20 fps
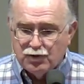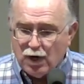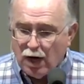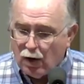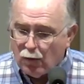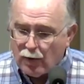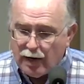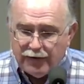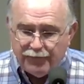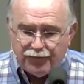It
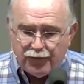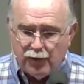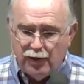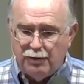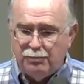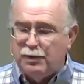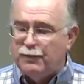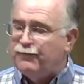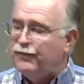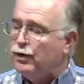was all right
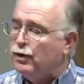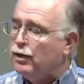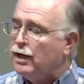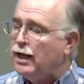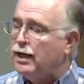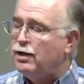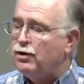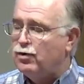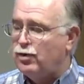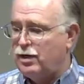for him to
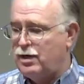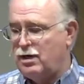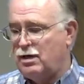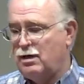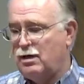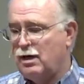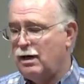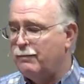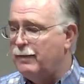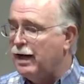feel
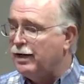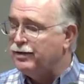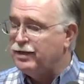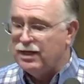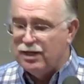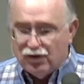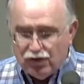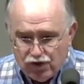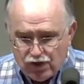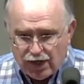angry
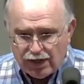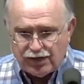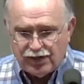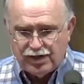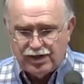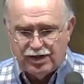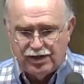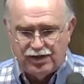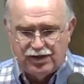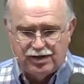about the
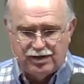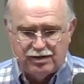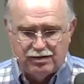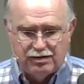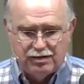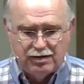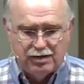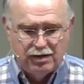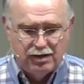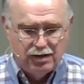
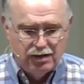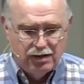injustice.